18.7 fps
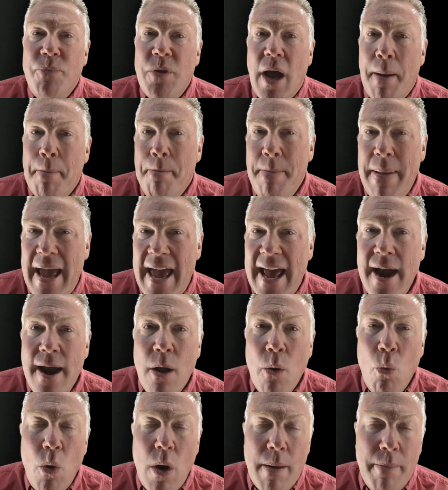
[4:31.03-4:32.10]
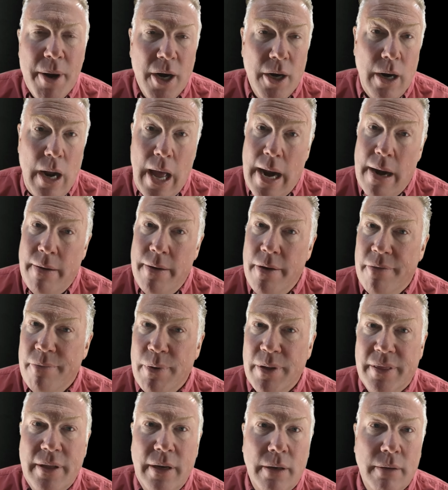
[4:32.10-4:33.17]
a man and a woman, or I don't know
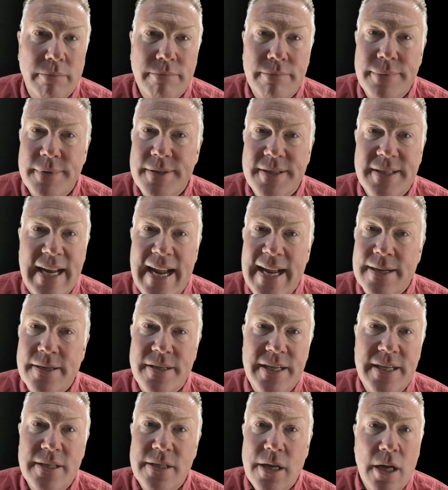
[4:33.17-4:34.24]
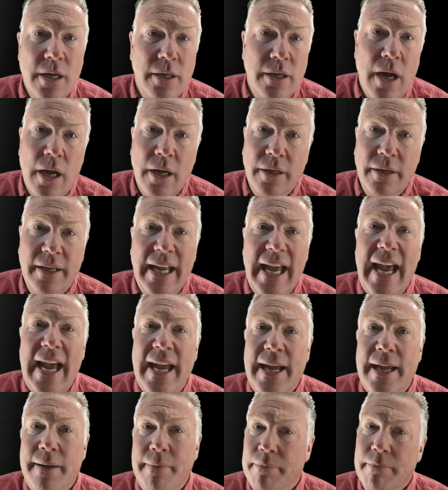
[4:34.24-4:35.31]
what their stance is on, on
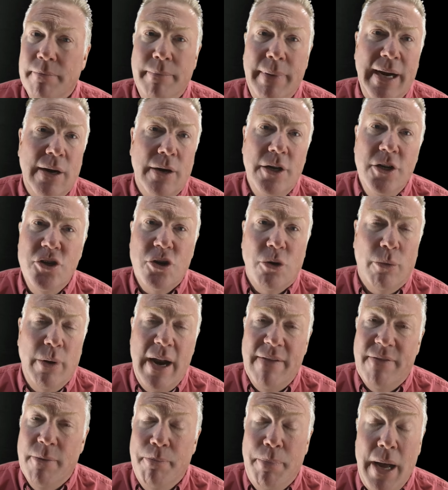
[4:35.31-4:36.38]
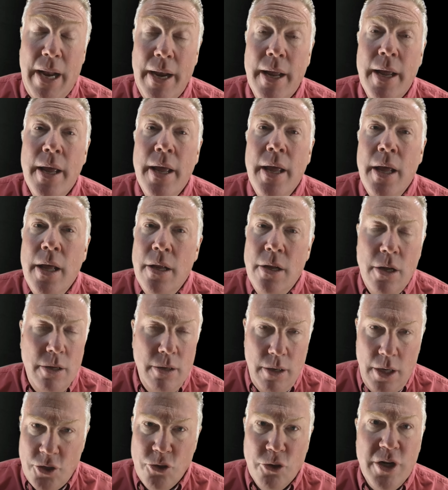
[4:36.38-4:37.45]
gay marriage or whatever, but
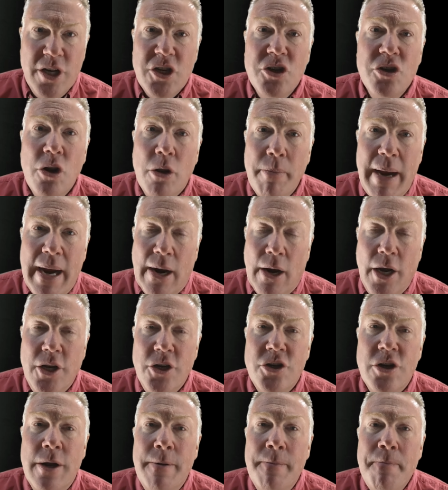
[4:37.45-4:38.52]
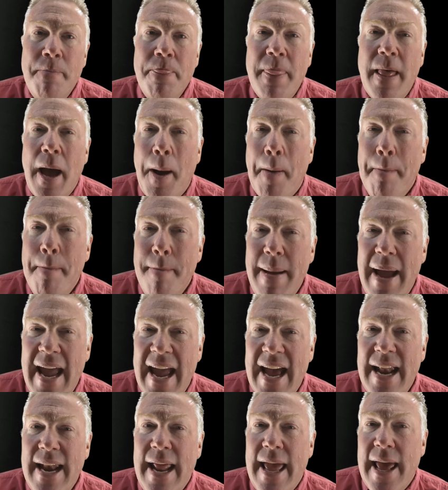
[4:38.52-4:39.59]
a traditional marriage, a
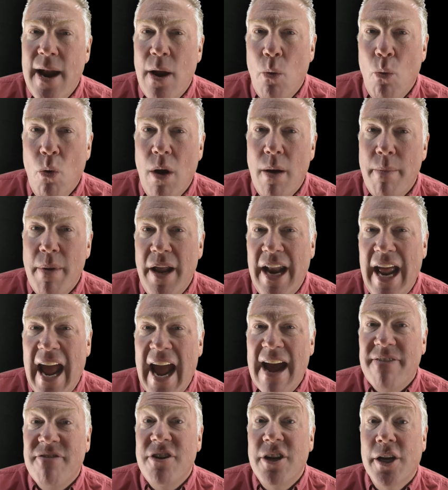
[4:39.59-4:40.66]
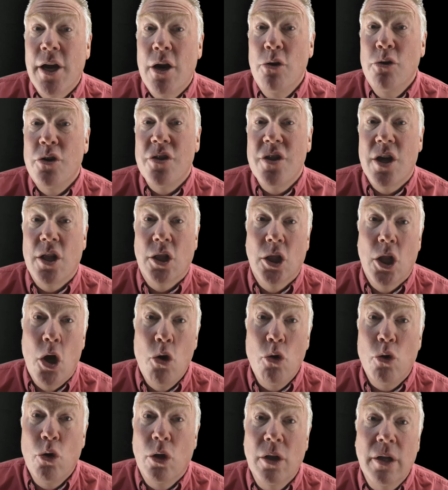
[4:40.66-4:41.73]
man and a woman have to go to the
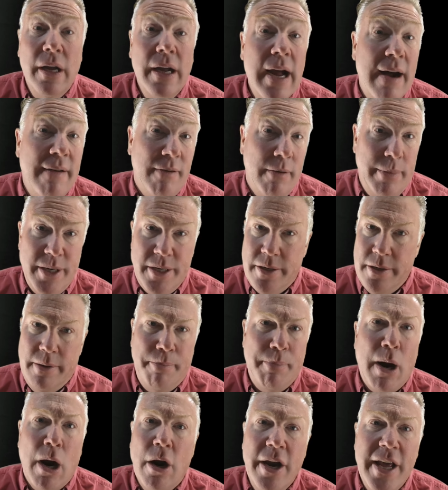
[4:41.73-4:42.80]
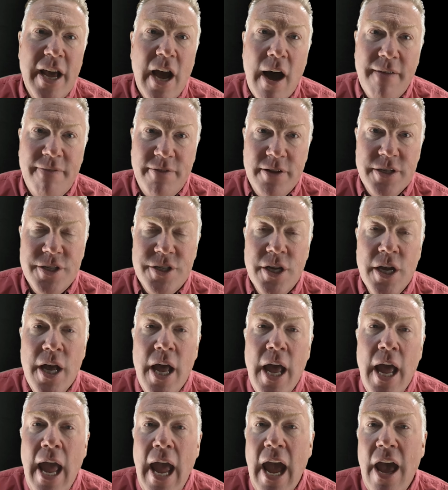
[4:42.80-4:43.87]
local government, to the party office,
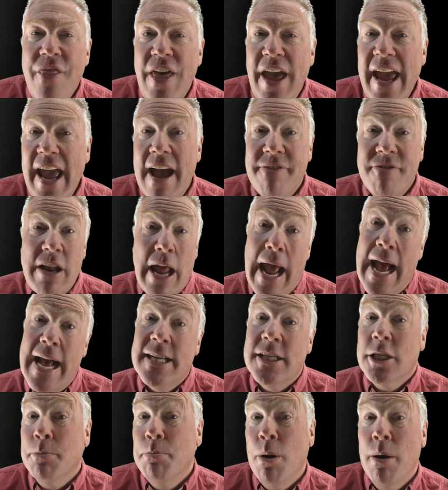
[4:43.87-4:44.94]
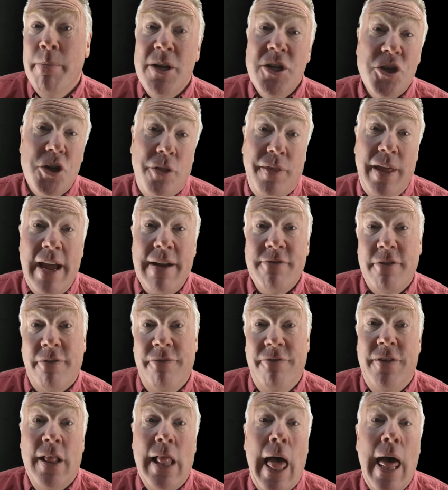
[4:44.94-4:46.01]
and they have to ask permission. They have to
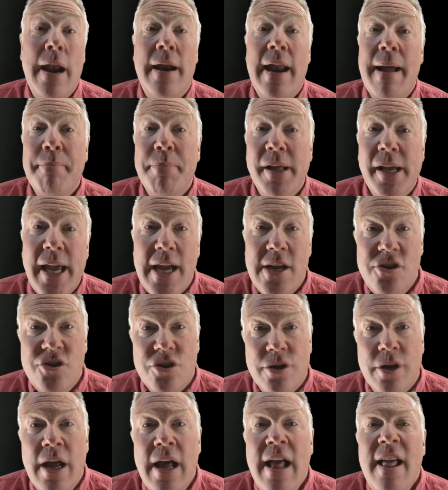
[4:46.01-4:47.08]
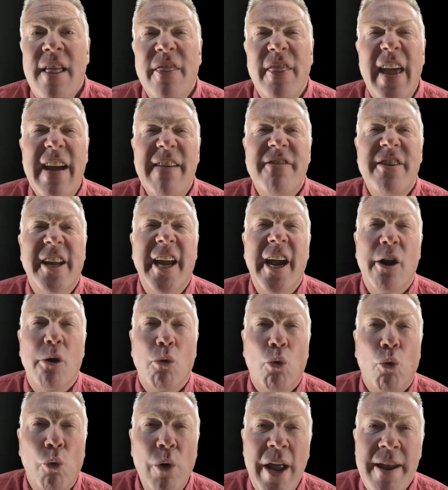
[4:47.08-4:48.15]
fill out an application. They have to get
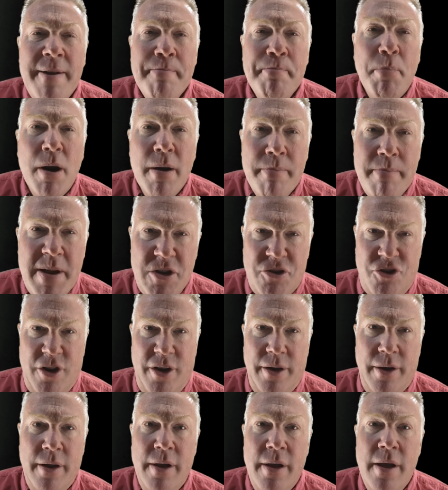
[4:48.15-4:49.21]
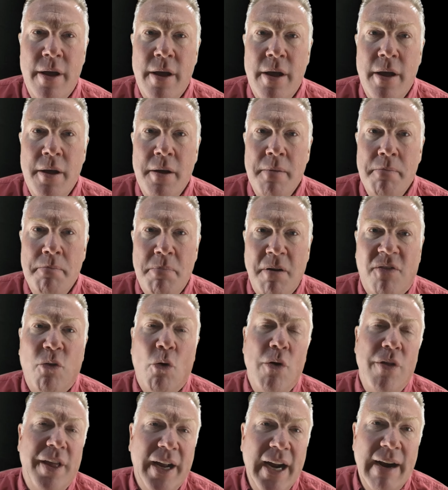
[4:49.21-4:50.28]
written permission
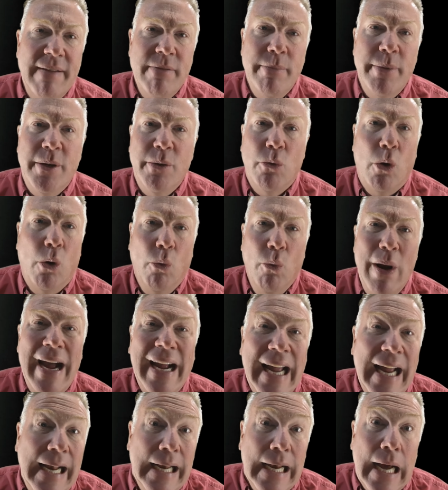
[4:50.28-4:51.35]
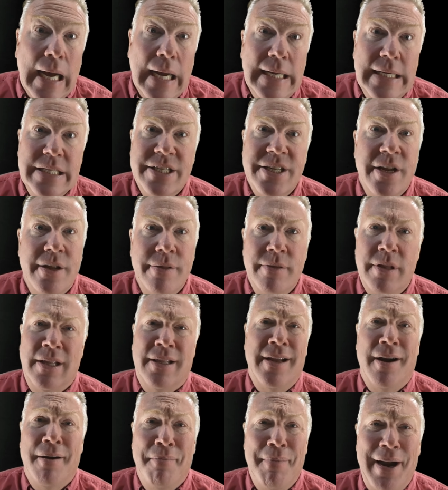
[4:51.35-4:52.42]
before the government will recognize that
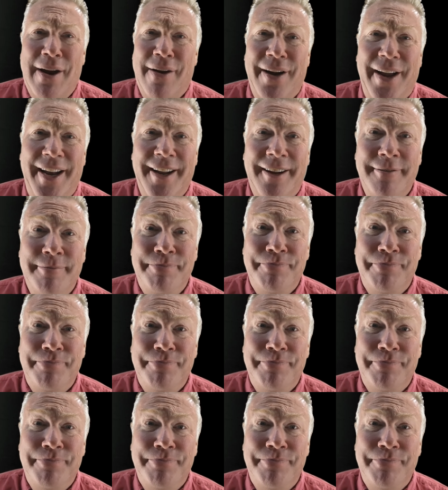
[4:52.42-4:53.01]
they're married.